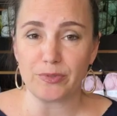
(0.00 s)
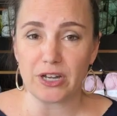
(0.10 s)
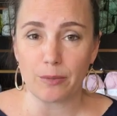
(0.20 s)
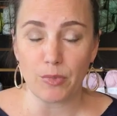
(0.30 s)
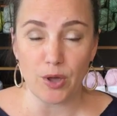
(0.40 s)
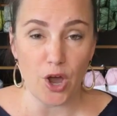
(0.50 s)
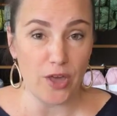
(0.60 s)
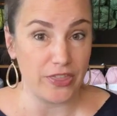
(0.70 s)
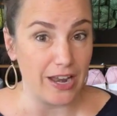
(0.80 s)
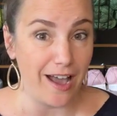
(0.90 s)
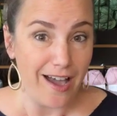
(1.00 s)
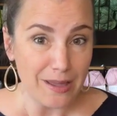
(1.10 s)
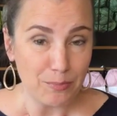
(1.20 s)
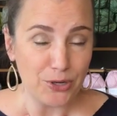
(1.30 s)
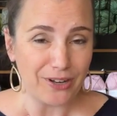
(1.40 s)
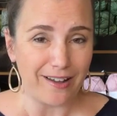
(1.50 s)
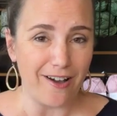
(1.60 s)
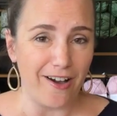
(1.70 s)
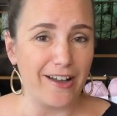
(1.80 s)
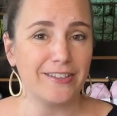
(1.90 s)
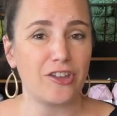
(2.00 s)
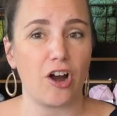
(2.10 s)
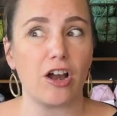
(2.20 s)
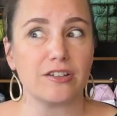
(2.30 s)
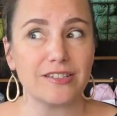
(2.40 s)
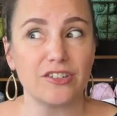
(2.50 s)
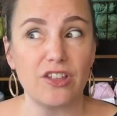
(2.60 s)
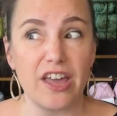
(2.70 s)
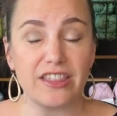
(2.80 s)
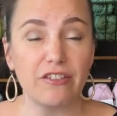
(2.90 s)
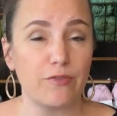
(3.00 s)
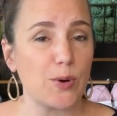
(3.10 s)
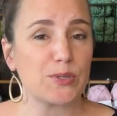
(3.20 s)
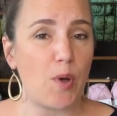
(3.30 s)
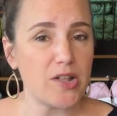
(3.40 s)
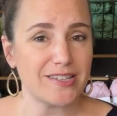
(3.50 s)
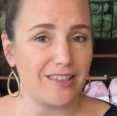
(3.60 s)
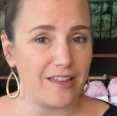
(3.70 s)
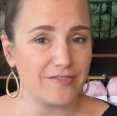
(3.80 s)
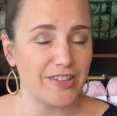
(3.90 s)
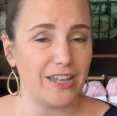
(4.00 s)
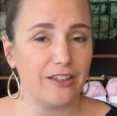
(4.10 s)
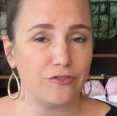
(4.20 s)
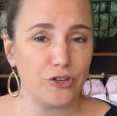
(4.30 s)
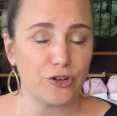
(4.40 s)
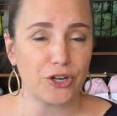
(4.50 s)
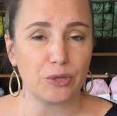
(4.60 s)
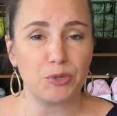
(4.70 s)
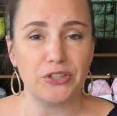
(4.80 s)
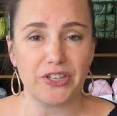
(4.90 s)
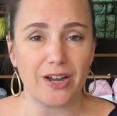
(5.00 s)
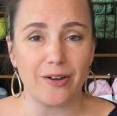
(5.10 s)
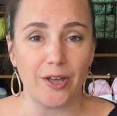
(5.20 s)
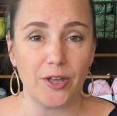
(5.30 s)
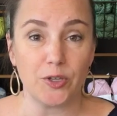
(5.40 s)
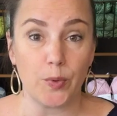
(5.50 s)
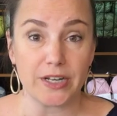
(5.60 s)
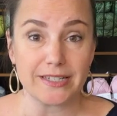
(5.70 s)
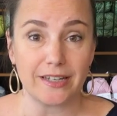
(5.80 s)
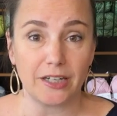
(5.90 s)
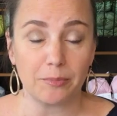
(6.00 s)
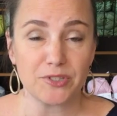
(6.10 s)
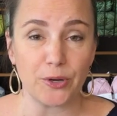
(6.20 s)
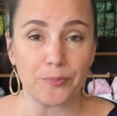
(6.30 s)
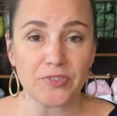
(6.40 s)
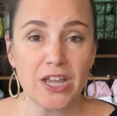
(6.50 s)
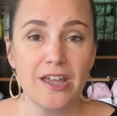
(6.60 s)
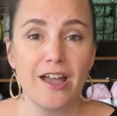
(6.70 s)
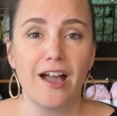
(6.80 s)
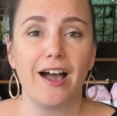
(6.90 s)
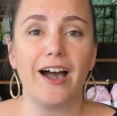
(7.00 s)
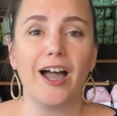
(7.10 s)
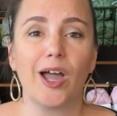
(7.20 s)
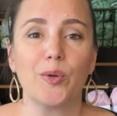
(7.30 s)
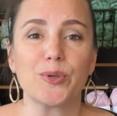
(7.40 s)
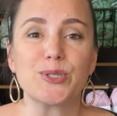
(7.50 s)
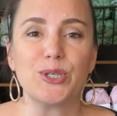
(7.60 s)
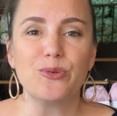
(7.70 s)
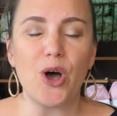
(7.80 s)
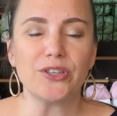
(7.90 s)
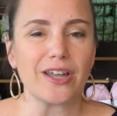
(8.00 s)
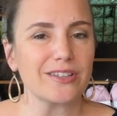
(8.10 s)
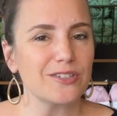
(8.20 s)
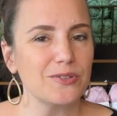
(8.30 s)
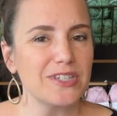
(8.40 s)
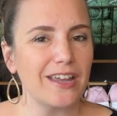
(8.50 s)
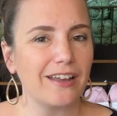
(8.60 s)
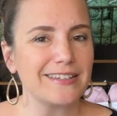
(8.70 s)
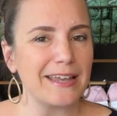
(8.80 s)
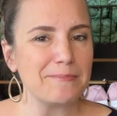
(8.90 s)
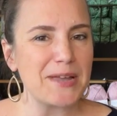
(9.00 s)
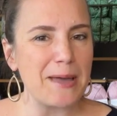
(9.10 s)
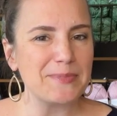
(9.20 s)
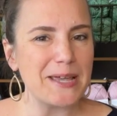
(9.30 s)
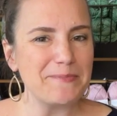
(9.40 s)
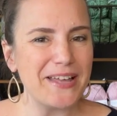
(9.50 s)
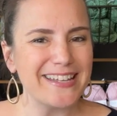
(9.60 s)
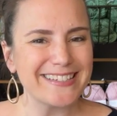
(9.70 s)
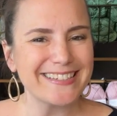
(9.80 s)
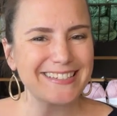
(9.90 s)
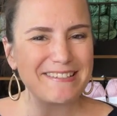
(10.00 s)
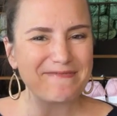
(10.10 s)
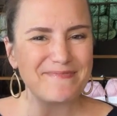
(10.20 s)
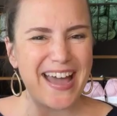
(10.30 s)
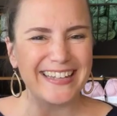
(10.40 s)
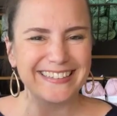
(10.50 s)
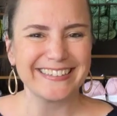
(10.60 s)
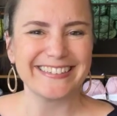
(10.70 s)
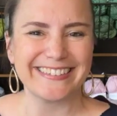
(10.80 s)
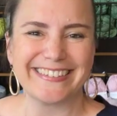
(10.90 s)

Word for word: workshop that I'm that I'm putting on. There are still, I think, four spots left if you're going to be in the area and you want to sign up. So I will see you all next Tuesday, same time, same place. Bye.